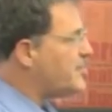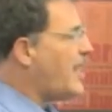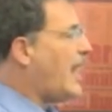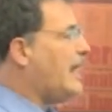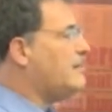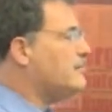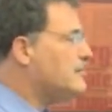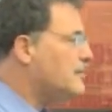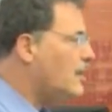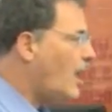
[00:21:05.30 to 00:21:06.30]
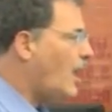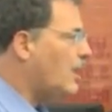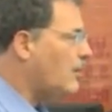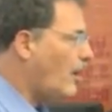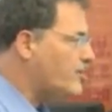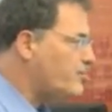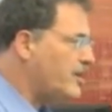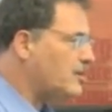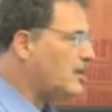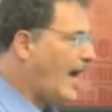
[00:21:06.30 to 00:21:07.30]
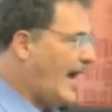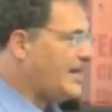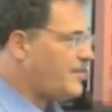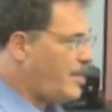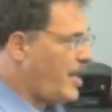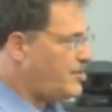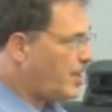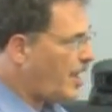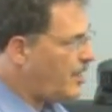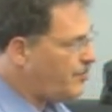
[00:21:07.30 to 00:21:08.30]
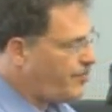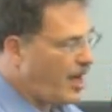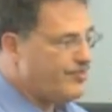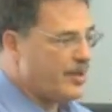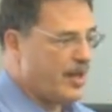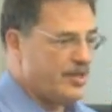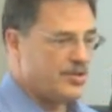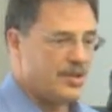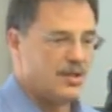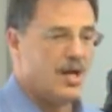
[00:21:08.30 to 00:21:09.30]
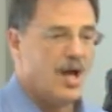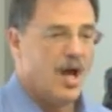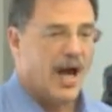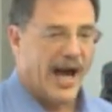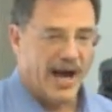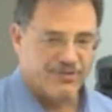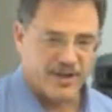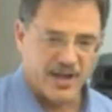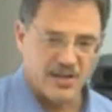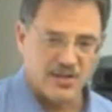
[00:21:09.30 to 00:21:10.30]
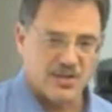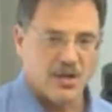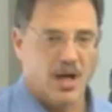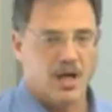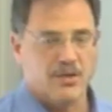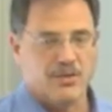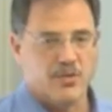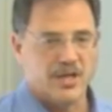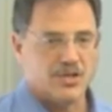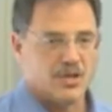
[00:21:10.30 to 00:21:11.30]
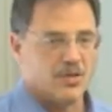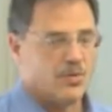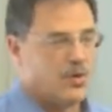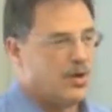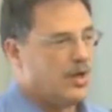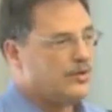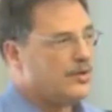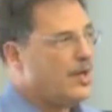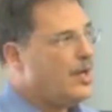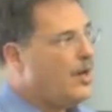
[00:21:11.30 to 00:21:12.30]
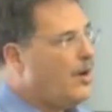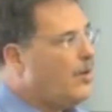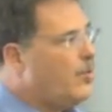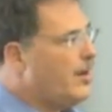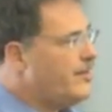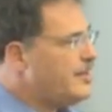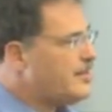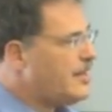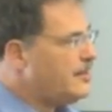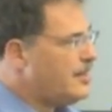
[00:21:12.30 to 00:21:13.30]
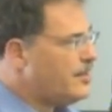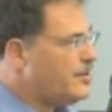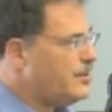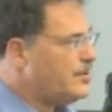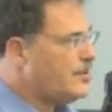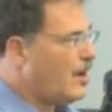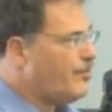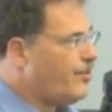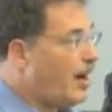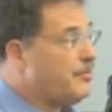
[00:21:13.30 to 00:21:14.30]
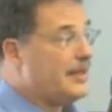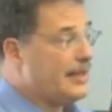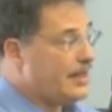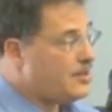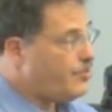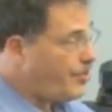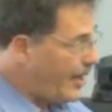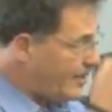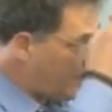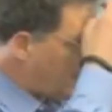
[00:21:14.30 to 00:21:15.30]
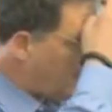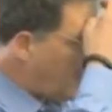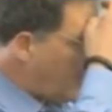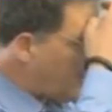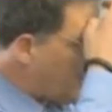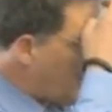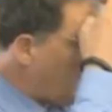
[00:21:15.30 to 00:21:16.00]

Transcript: state, a large middle class, and educated population. Africa's uh, the region of the world where these conditions are probably least present. And so